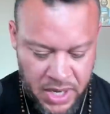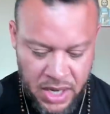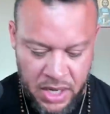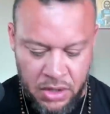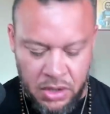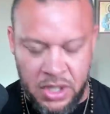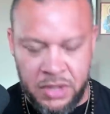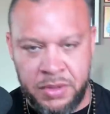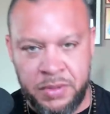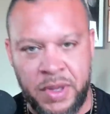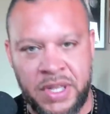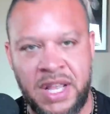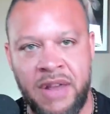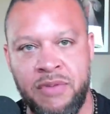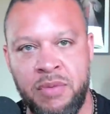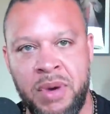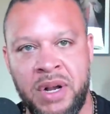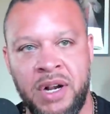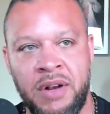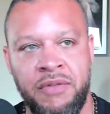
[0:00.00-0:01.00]
don't expect
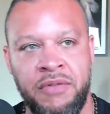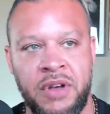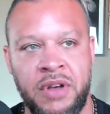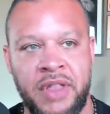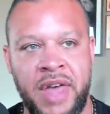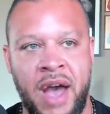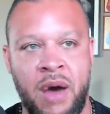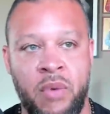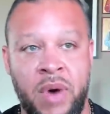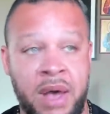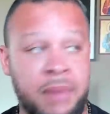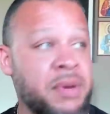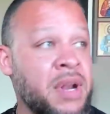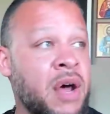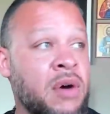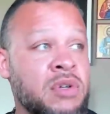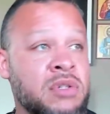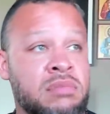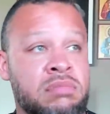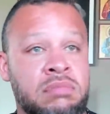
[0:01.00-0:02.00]
everybody to feel that way, but I
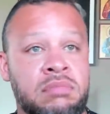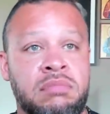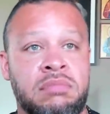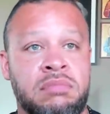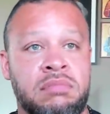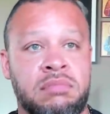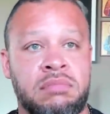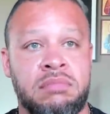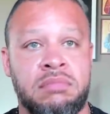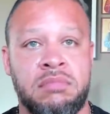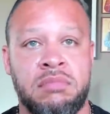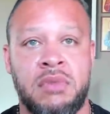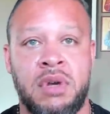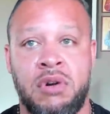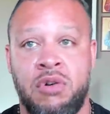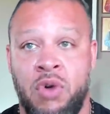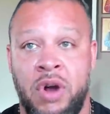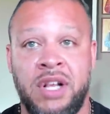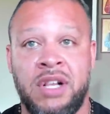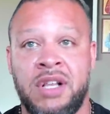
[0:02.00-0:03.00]
was
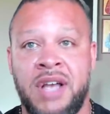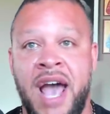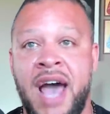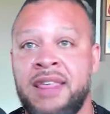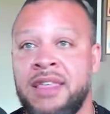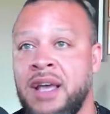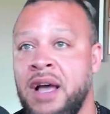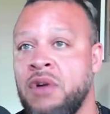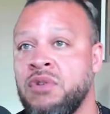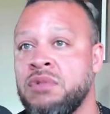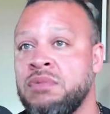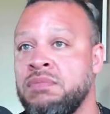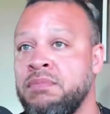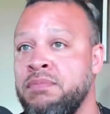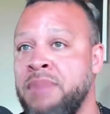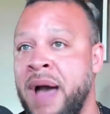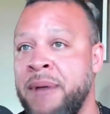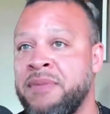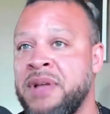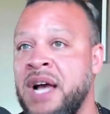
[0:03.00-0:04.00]
cradle Catholic. I was
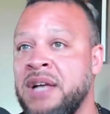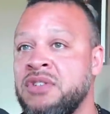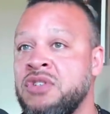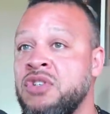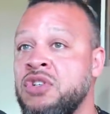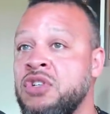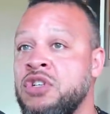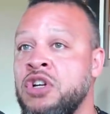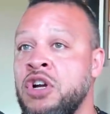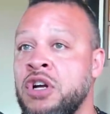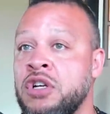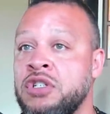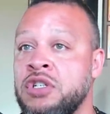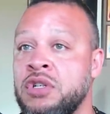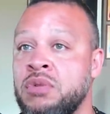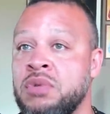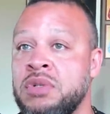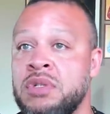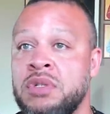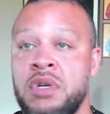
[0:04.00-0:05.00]
baptized into the church, and
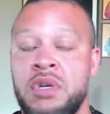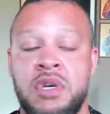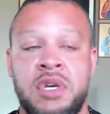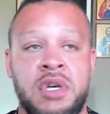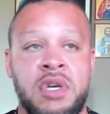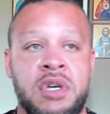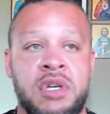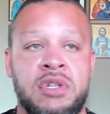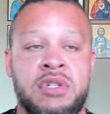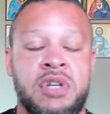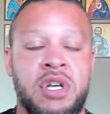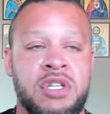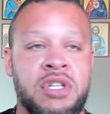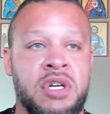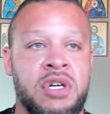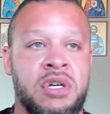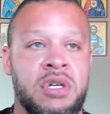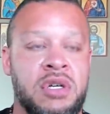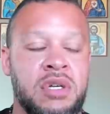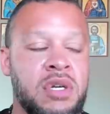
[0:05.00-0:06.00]
it was such
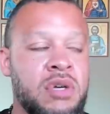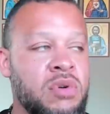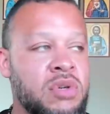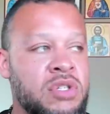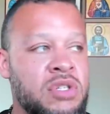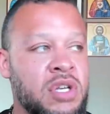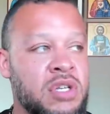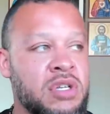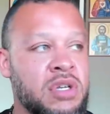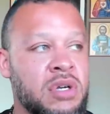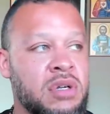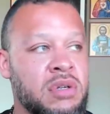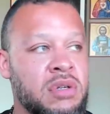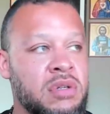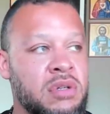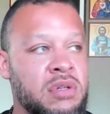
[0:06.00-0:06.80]
a, it was such a,